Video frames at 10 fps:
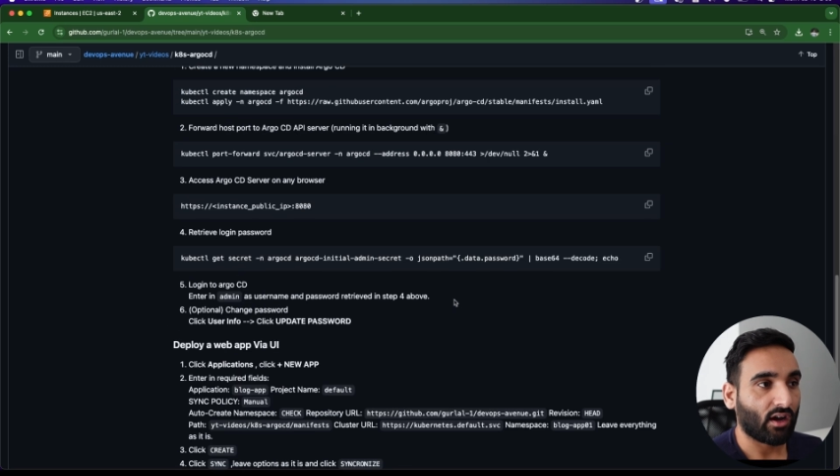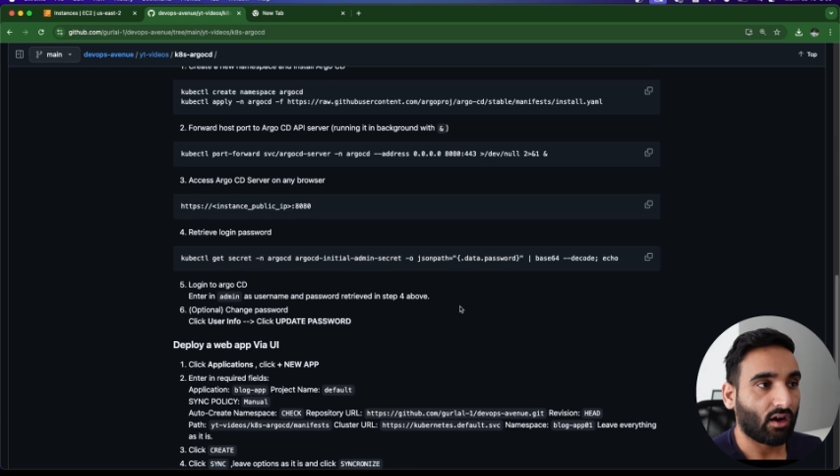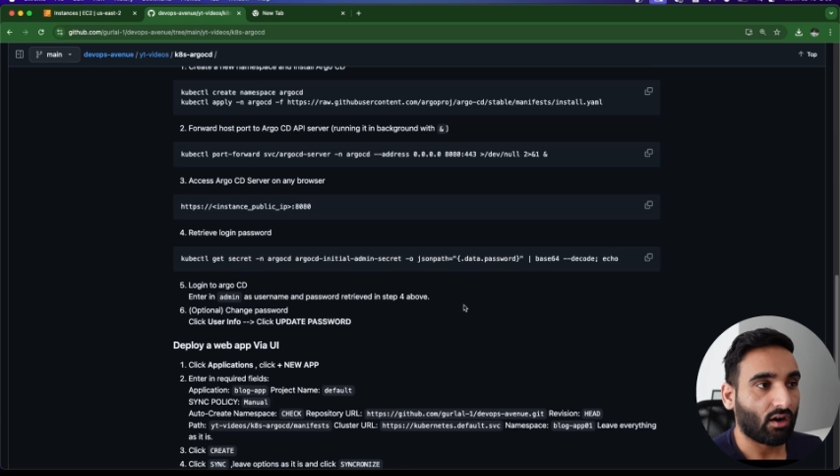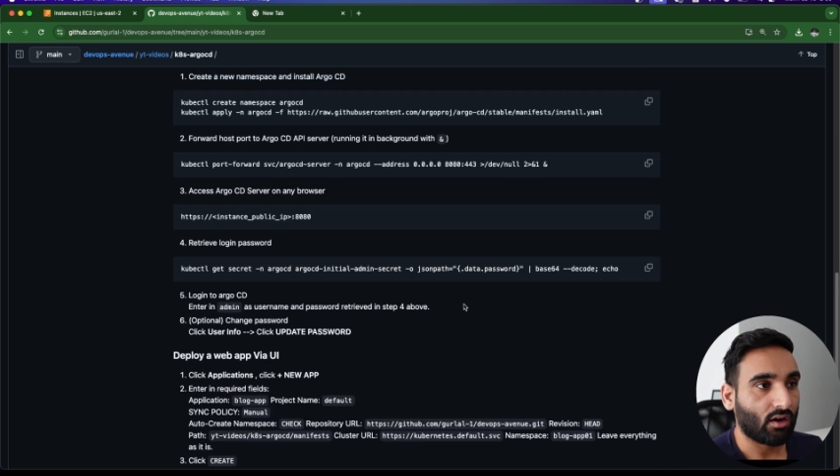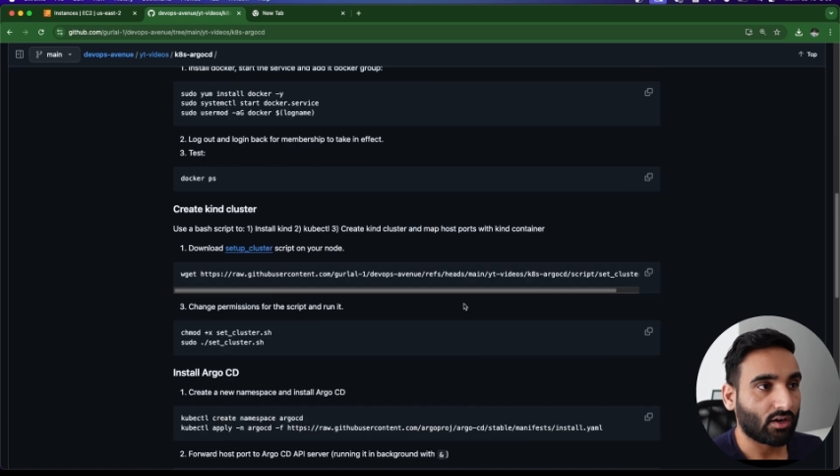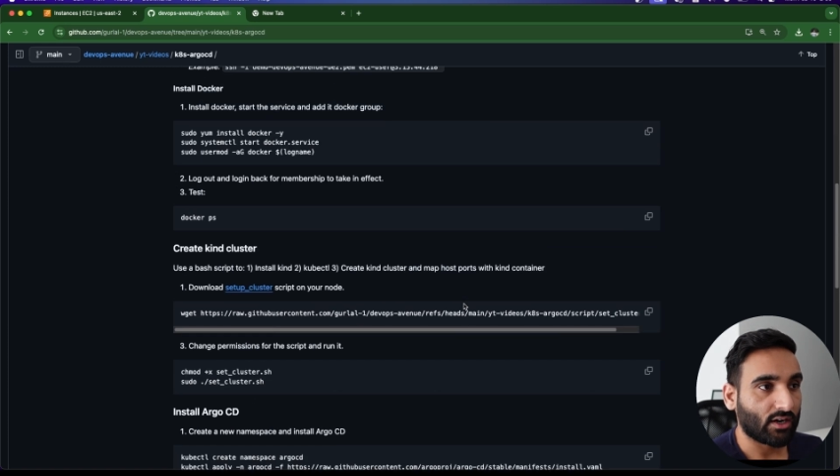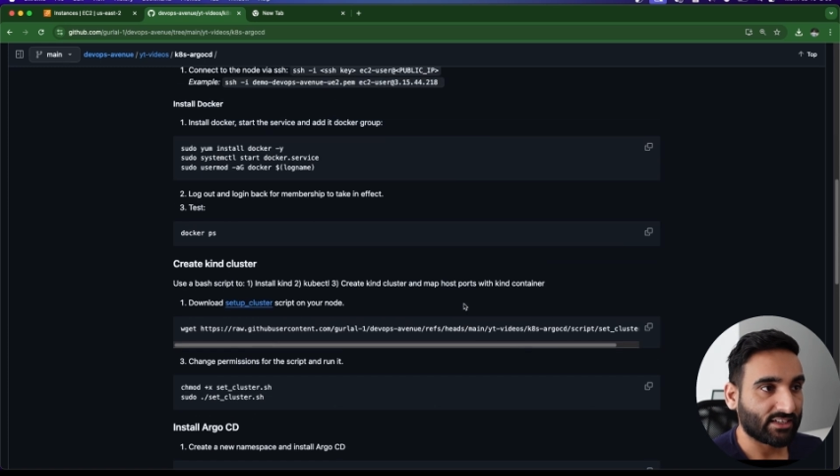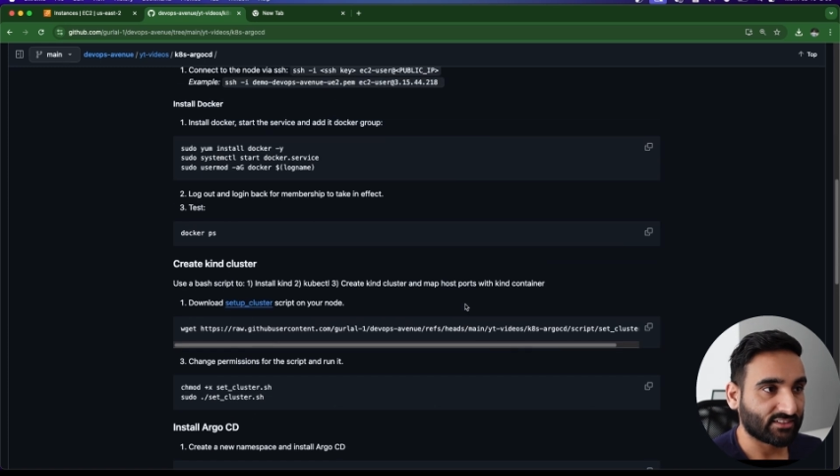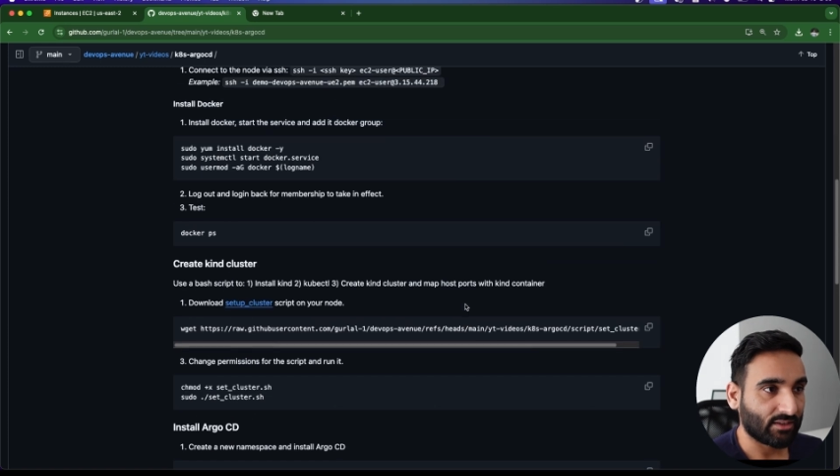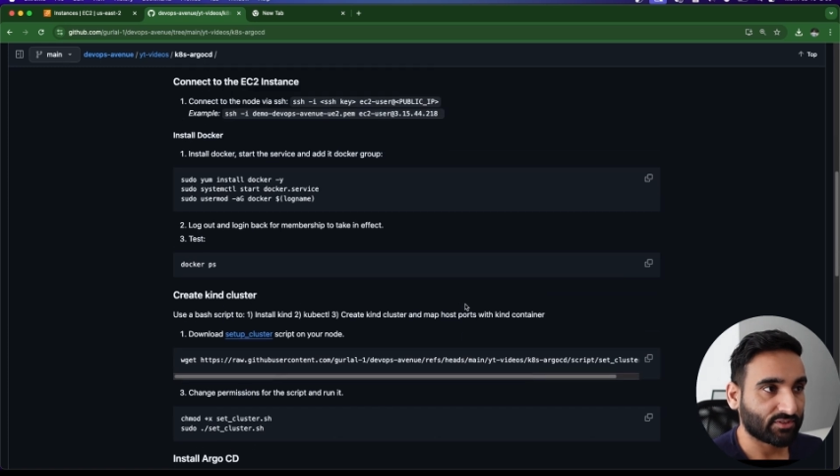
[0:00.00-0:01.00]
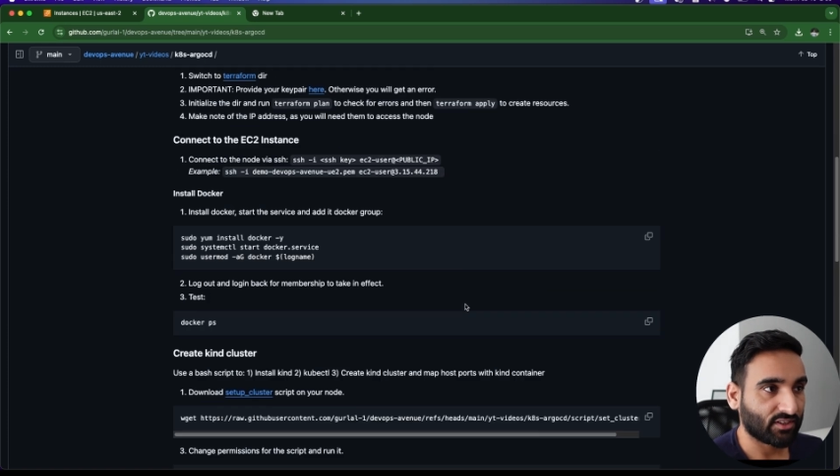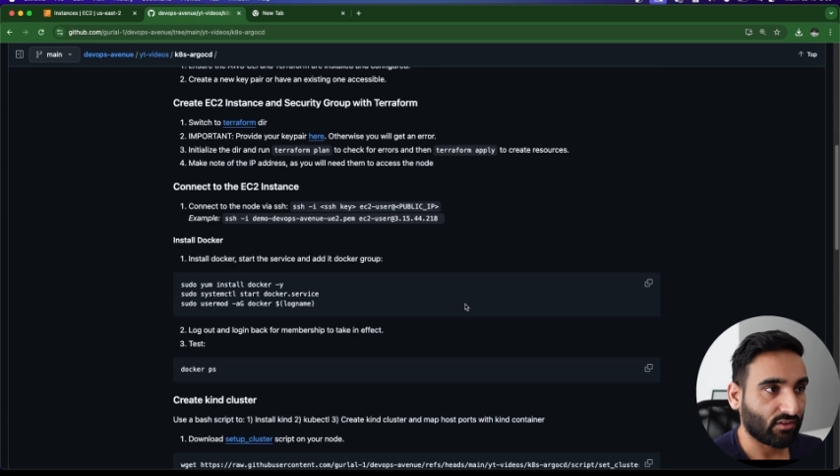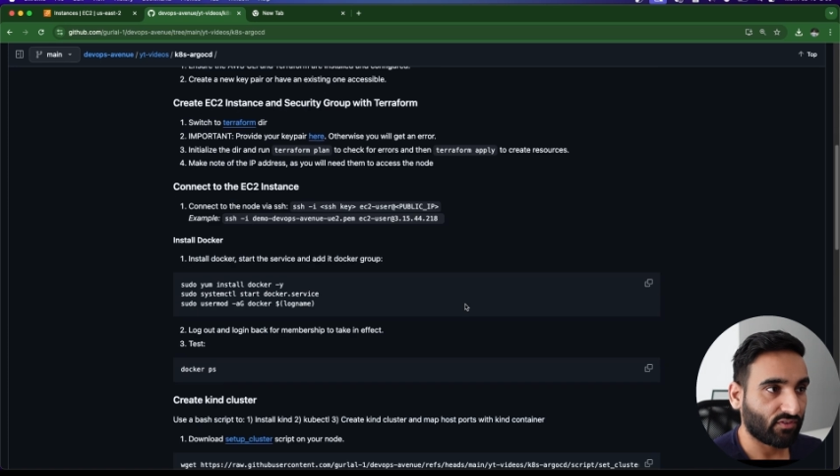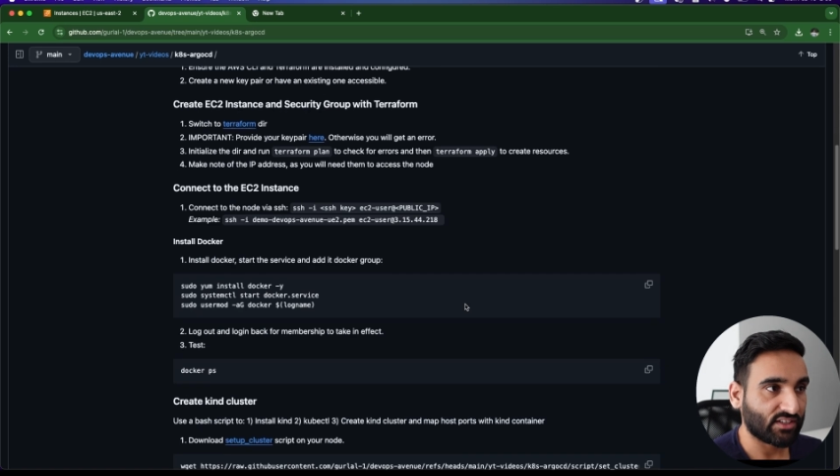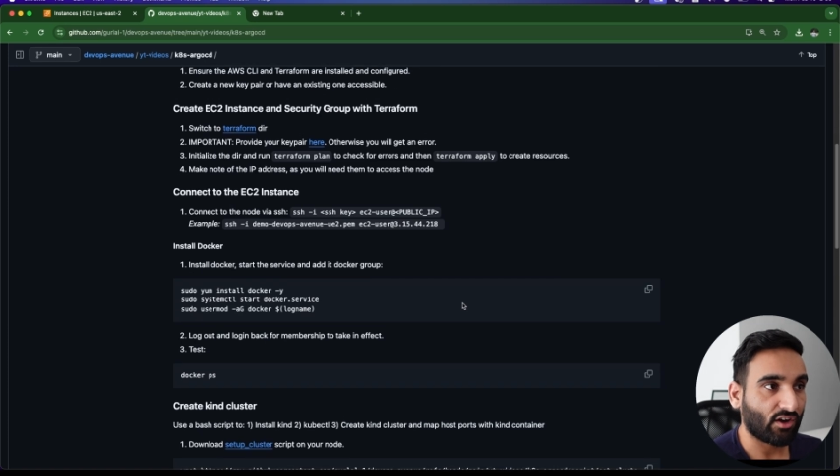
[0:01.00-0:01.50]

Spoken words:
are some sort of